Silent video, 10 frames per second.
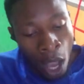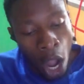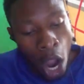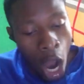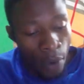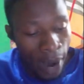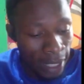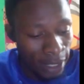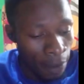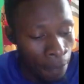All right,
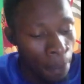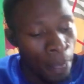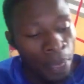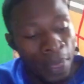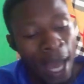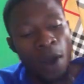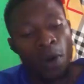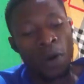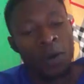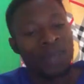now
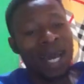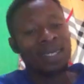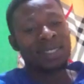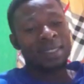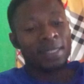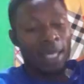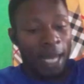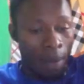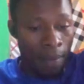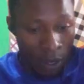that is
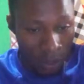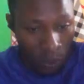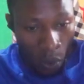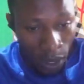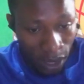about what